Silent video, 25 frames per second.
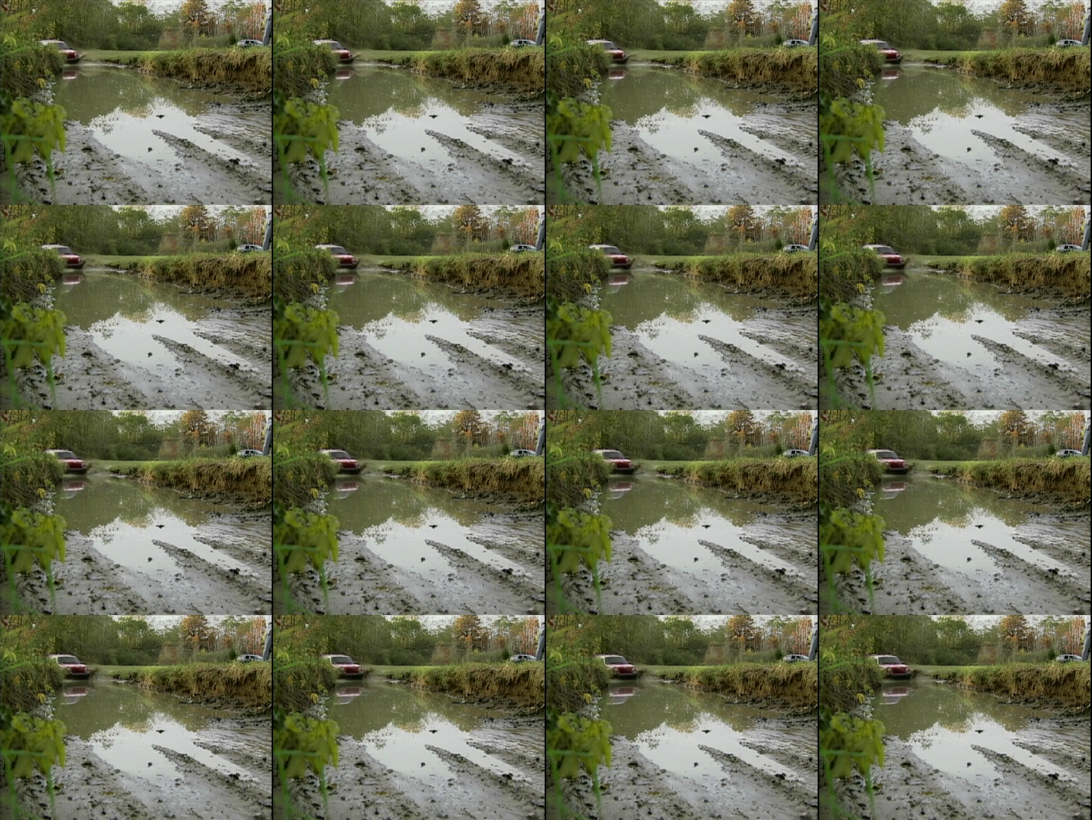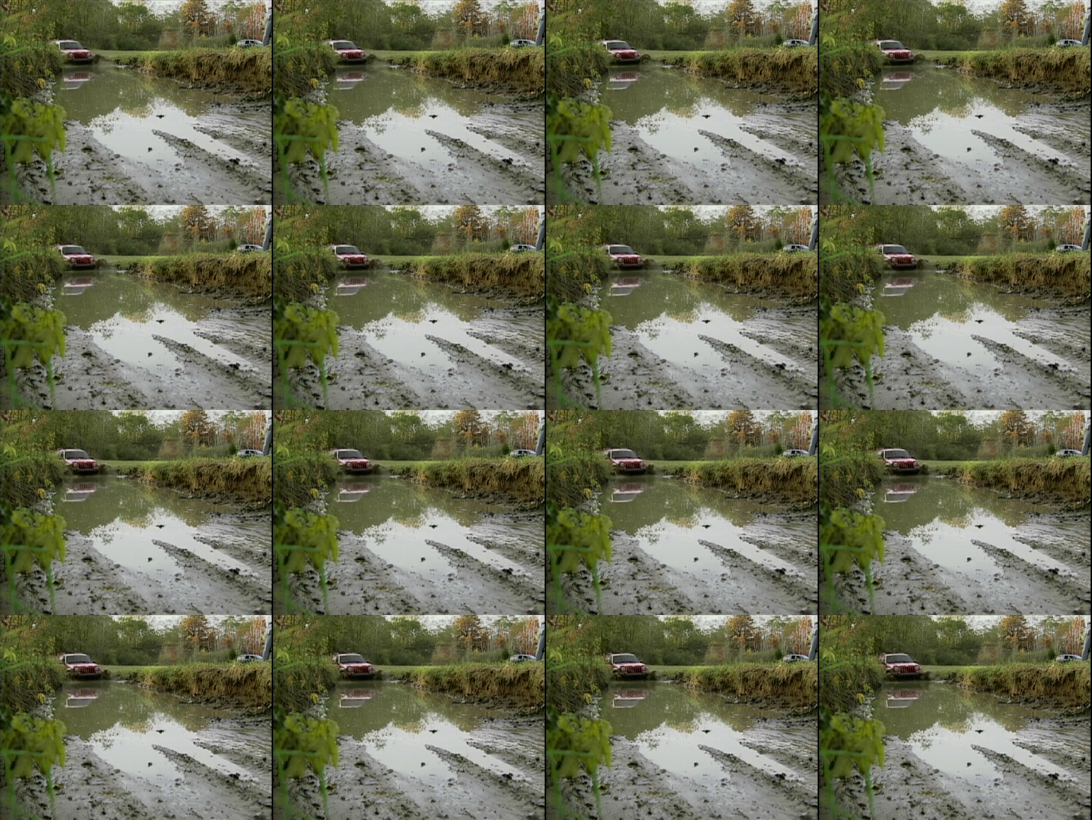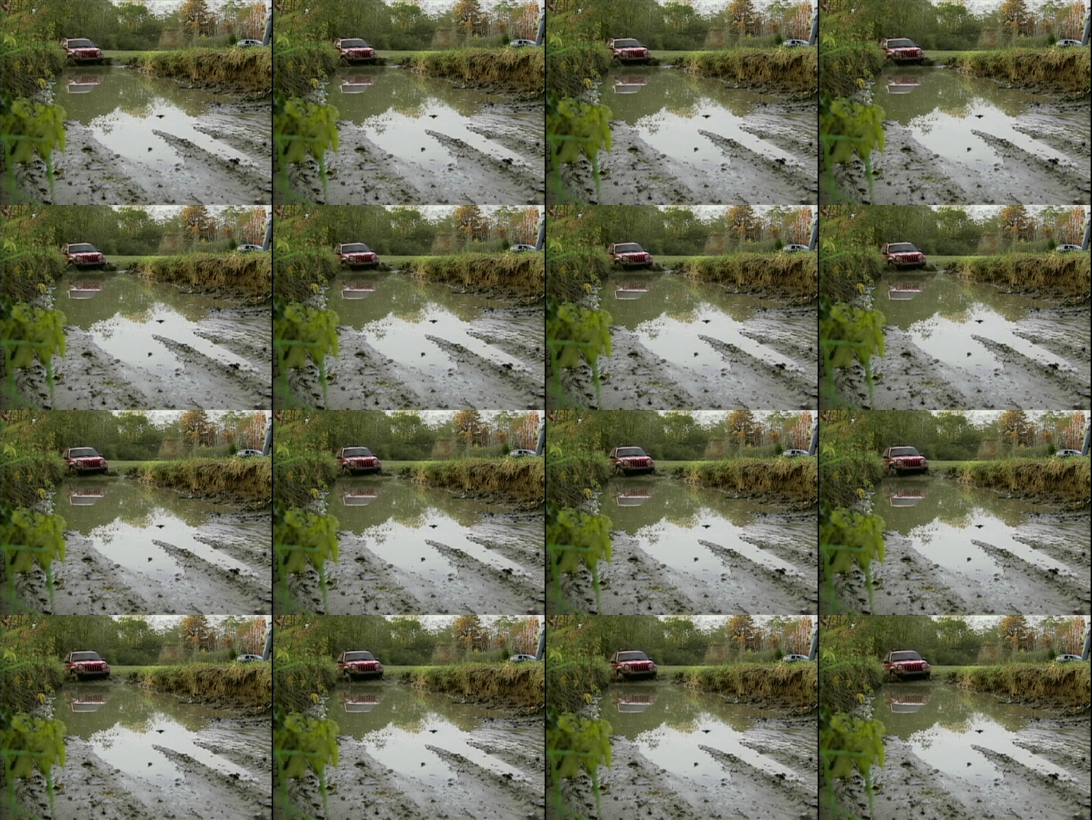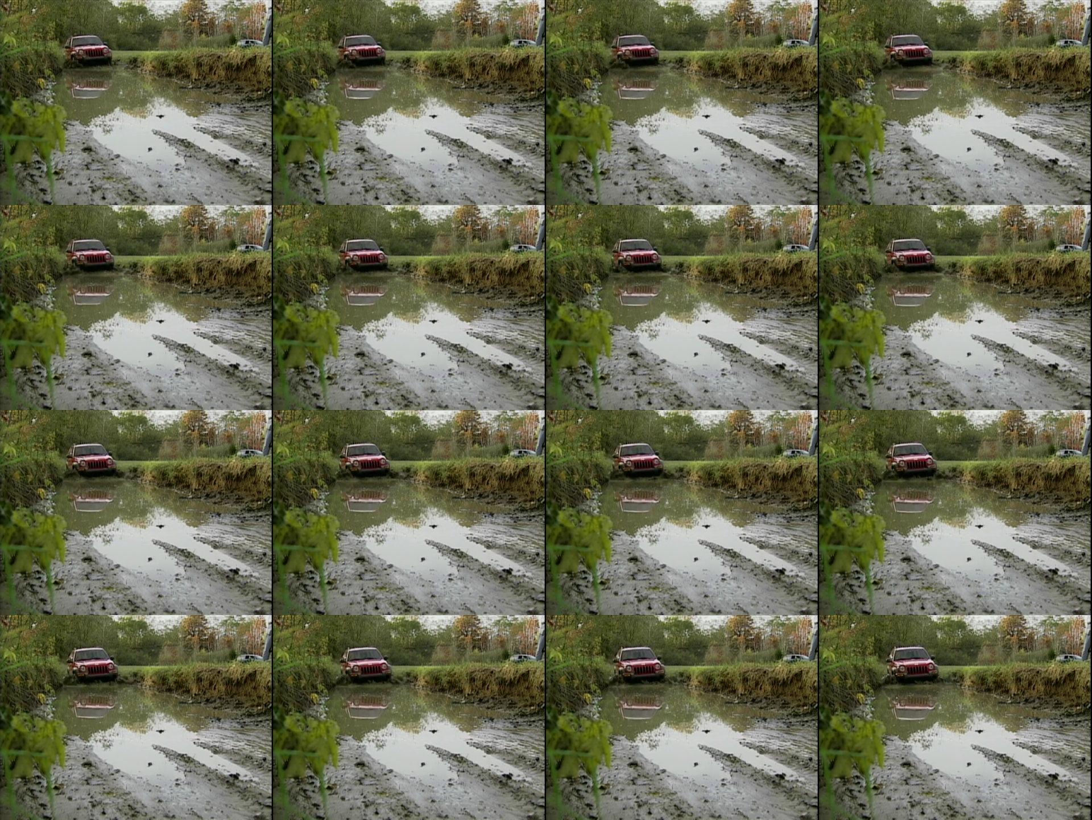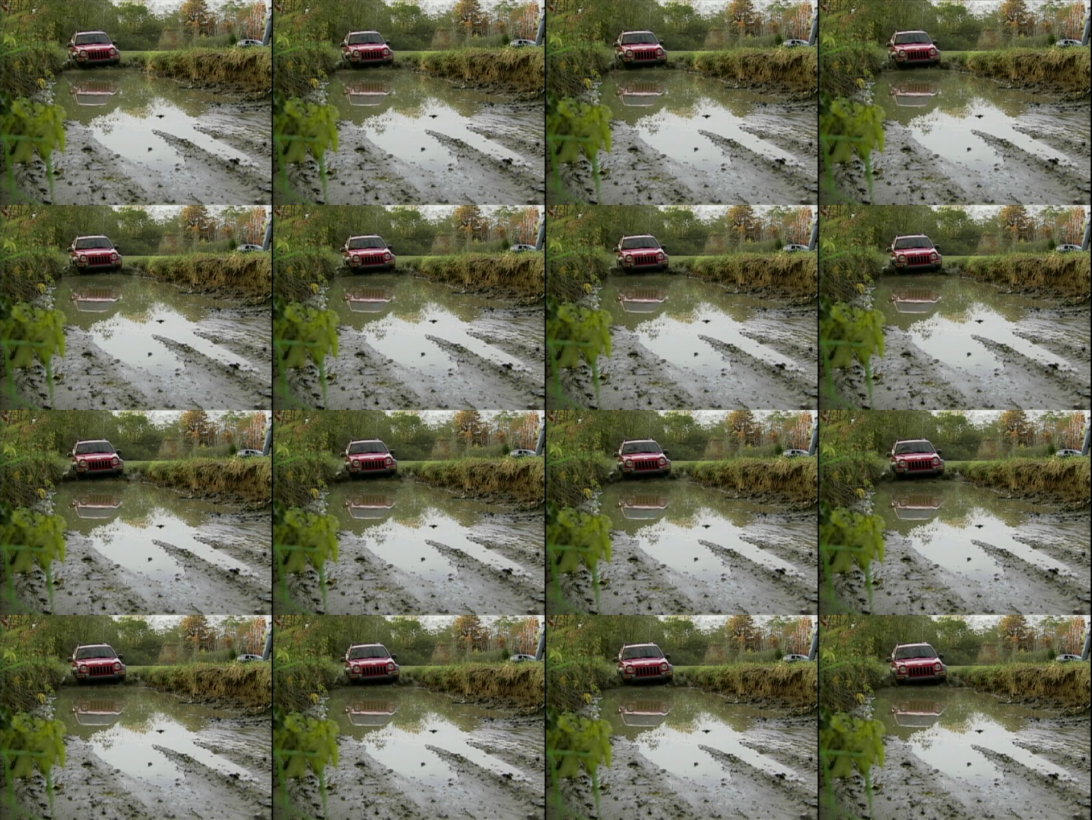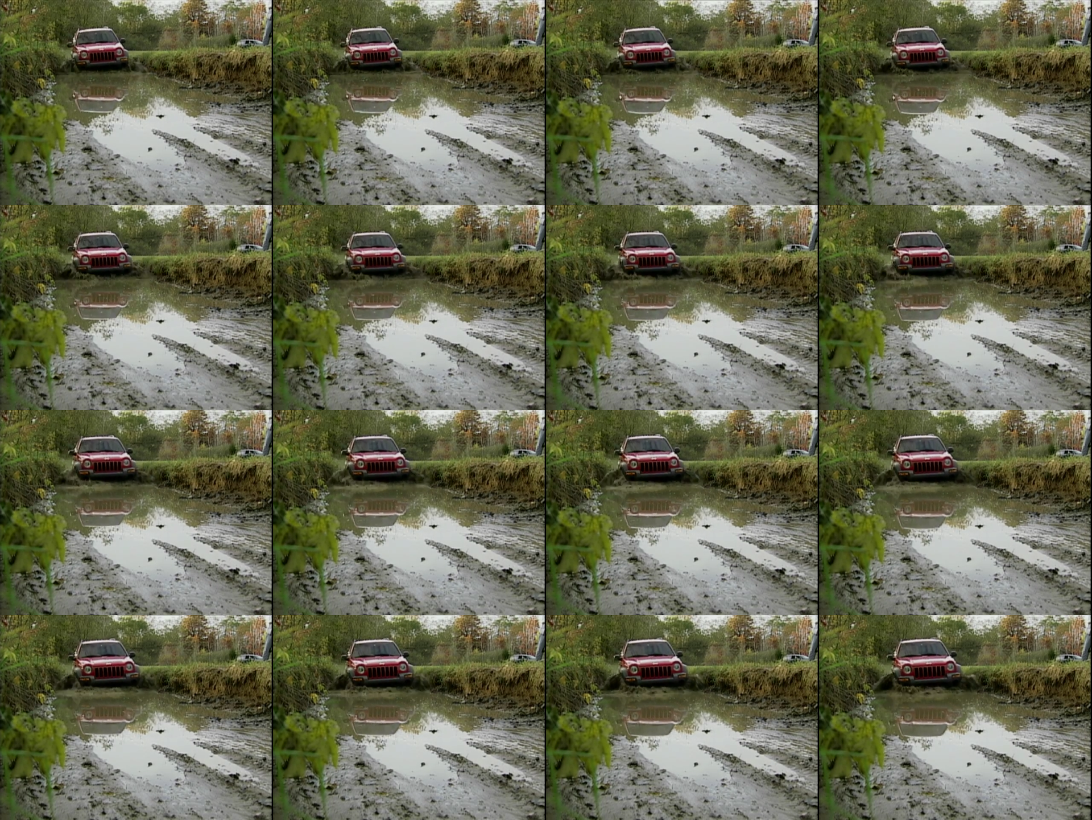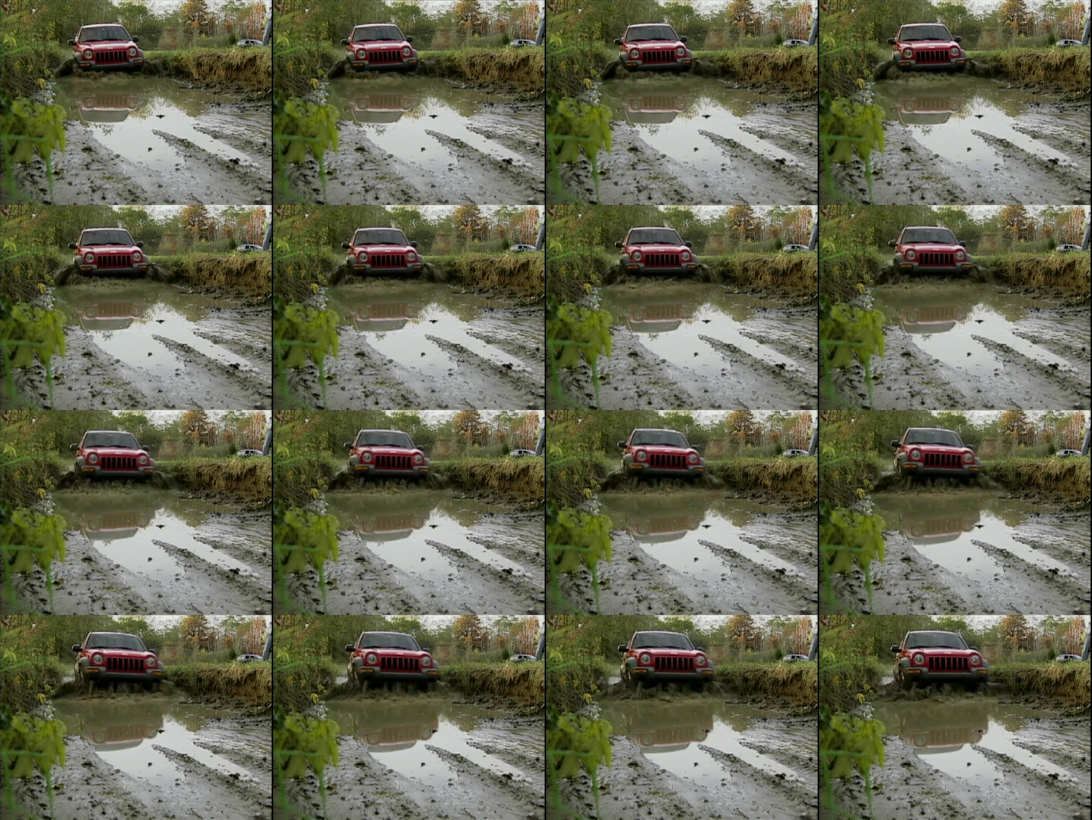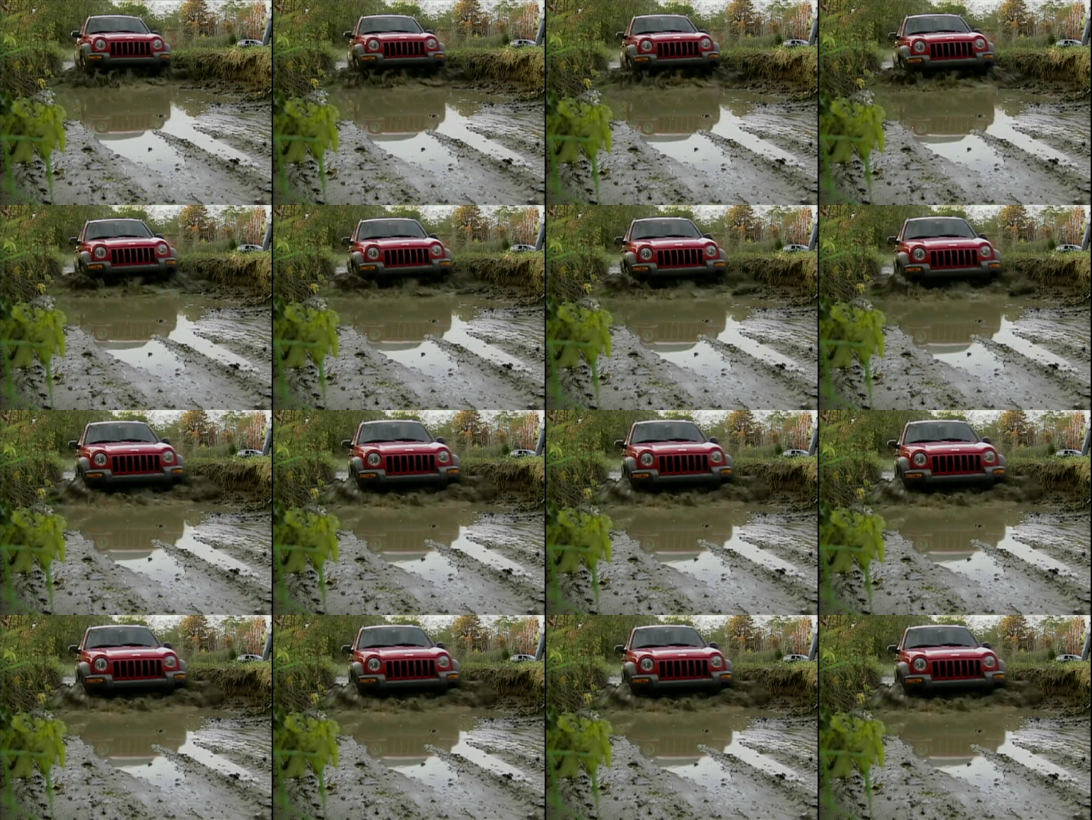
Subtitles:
[unreadable: no face in view]